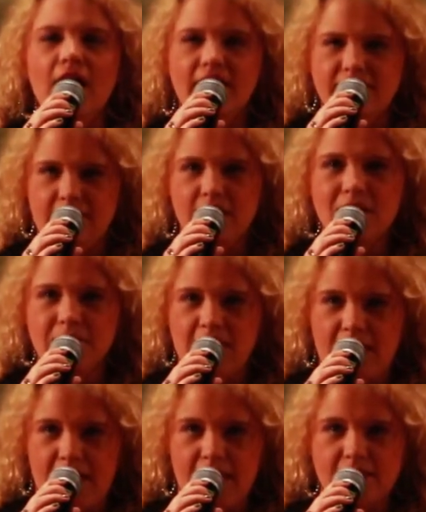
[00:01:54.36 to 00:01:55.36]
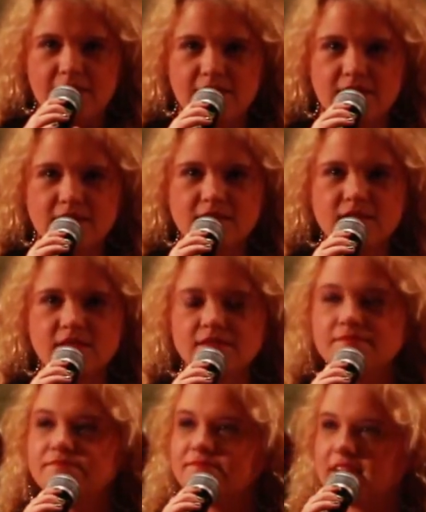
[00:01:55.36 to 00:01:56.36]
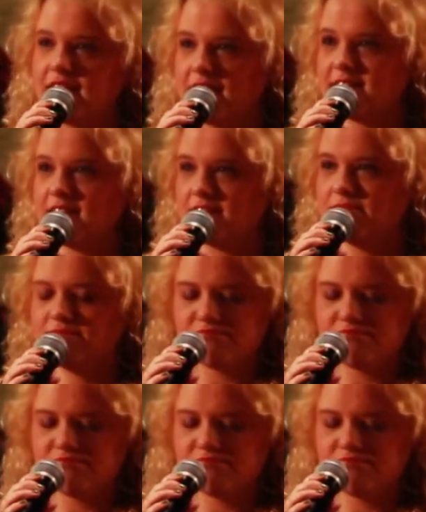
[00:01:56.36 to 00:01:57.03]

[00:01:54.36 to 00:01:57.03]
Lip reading: "I think I'm gay." And I said,